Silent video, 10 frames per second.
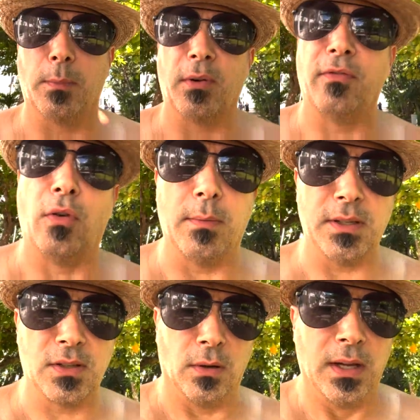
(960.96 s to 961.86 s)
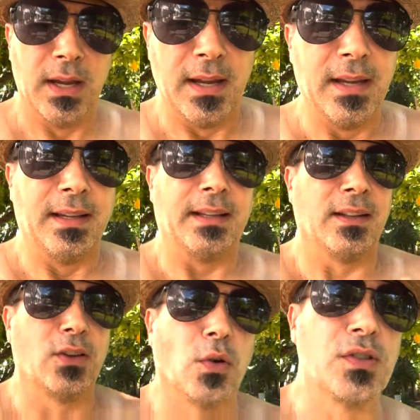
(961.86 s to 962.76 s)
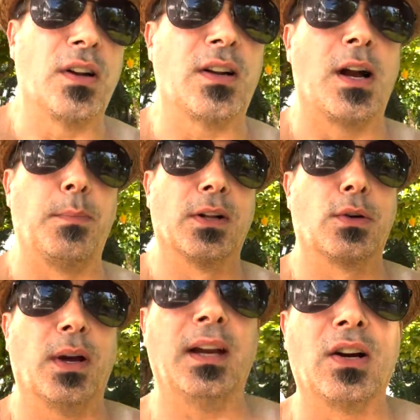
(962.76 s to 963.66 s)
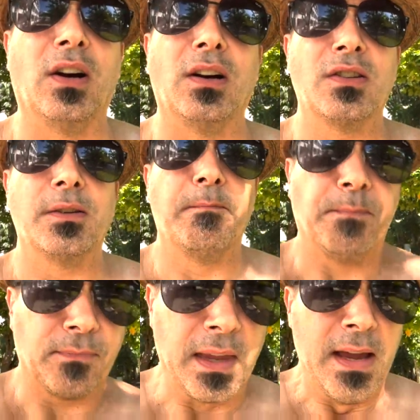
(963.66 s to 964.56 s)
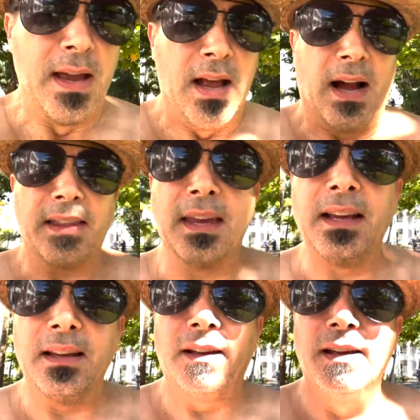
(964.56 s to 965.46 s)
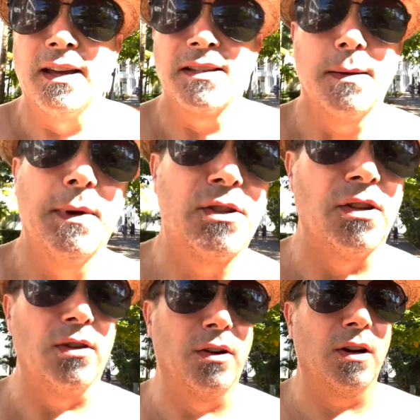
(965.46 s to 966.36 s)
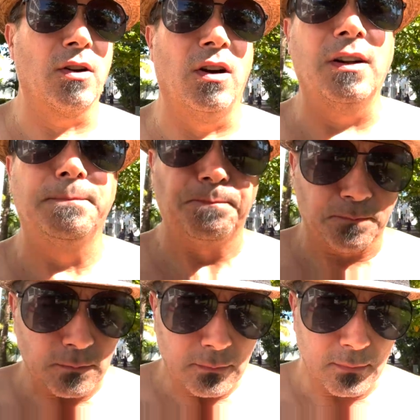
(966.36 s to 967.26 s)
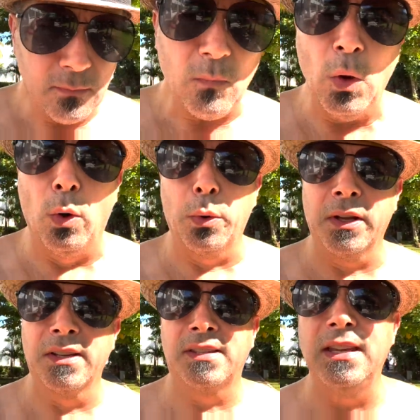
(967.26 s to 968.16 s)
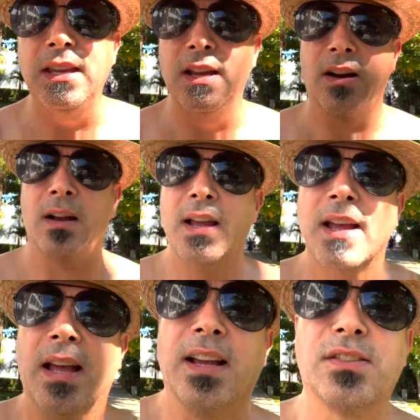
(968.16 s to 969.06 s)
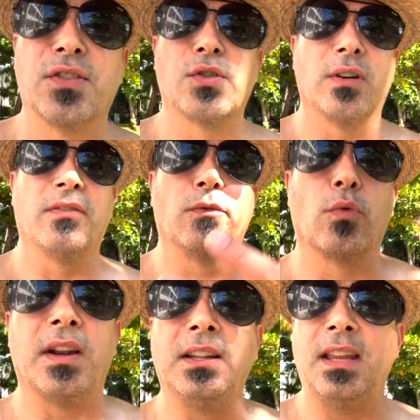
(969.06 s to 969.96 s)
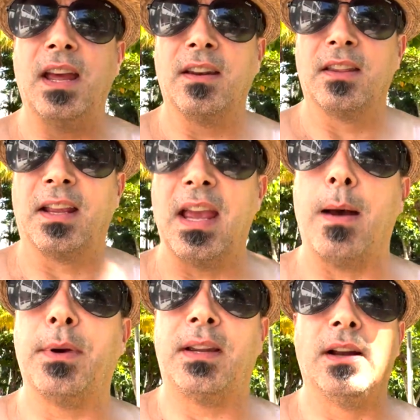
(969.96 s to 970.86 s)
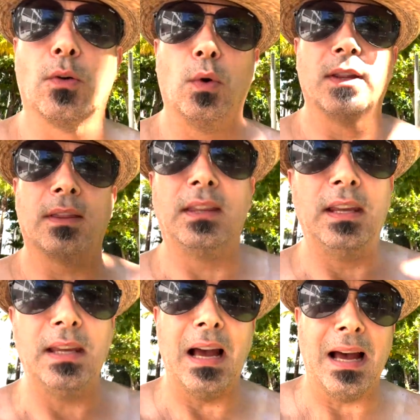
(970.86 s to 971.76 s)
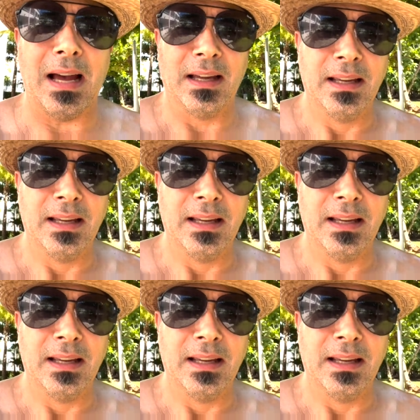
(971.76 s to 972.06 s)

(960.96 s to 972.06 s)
performance. So those are a couple of great cars. I think, as I mentioned, the Huracan, what we're going to see here, as they're sort of running the end of the gambit here with the uh,